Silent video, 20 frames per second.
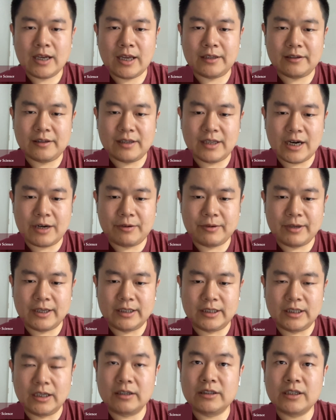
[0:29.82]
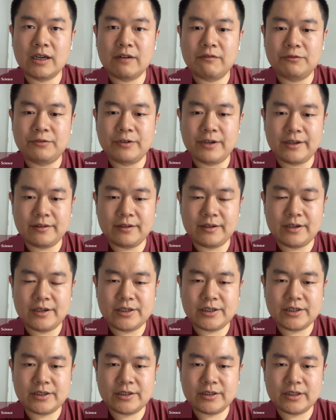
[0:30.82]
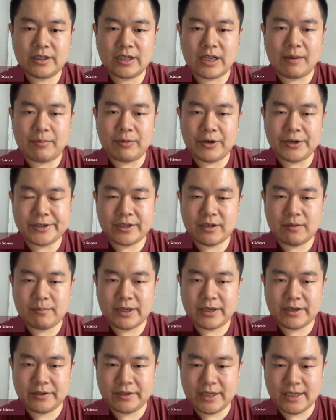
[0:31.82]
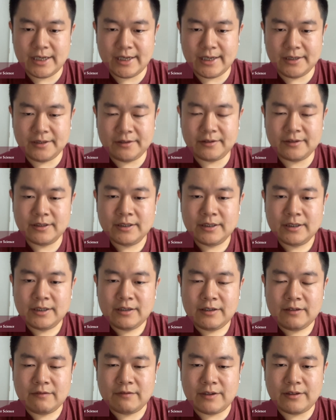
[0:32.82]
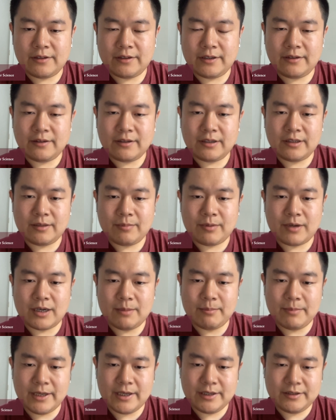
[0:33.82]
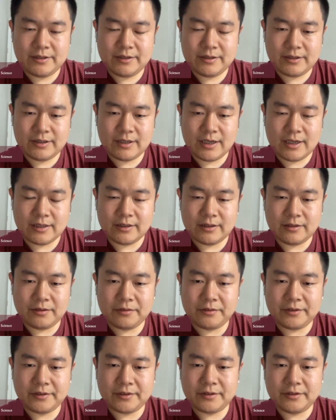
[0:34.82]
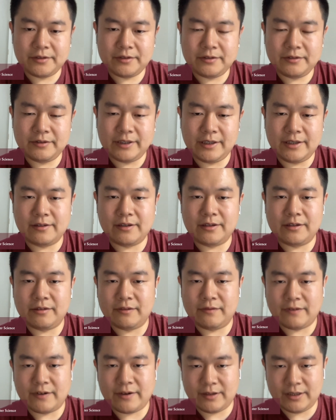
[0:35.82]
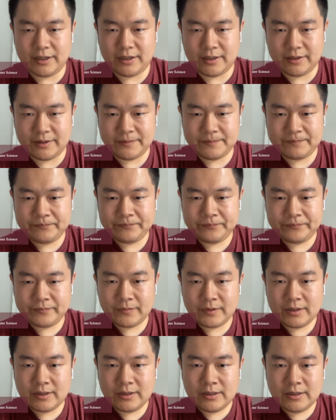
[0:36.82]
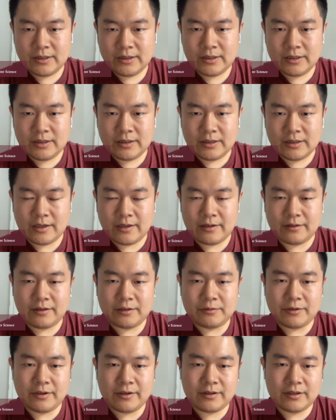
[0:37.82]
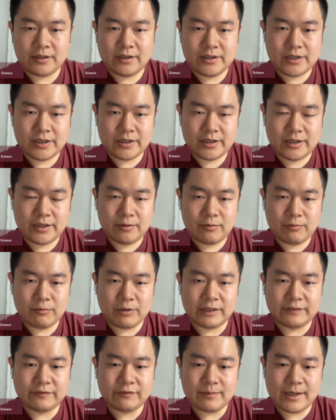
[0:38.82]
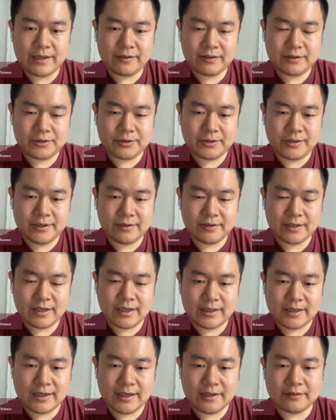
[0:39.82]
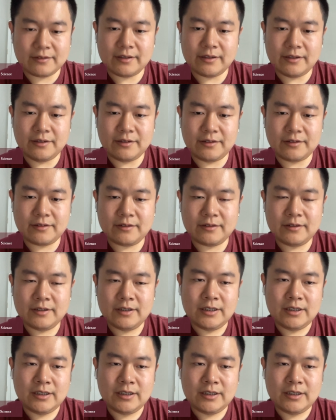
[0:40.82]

and there are a lot of research collaboration opportunities within the department and also in the university. As a researcher, one of my strengths, I guess, is